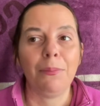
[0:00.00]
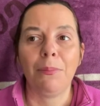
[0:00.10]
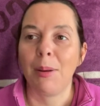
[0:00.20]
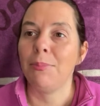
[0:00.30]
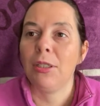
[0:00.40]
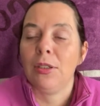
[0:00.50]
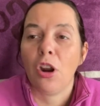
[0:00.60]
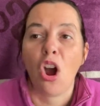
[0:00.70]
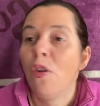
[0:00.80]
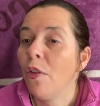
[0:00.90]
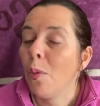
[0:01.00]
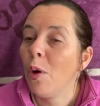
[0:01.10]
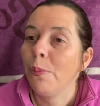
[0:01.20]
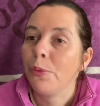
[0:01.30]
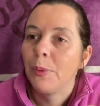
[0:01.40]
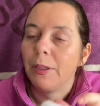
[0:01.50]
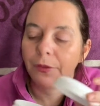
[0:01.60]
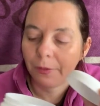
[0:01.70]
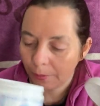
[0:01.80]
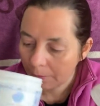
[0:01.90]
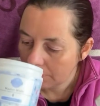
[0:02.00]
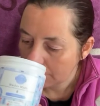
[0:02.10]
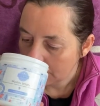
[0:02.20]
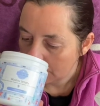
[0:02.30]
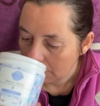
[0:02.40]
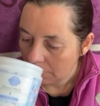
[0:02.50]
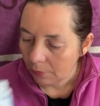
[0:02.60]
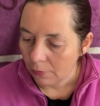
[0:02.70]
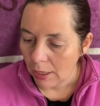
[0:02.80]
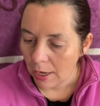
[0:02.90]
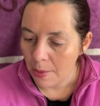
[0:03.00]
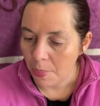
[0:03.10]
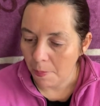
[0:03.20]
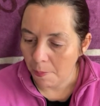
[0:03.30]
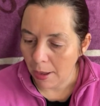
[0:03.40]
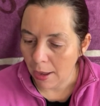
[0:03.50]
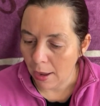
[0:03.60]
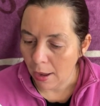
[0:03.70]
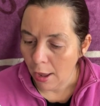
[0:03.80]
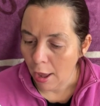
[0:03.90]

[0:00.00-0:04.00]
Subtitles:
but I'm just not overwhelmed with in the bar.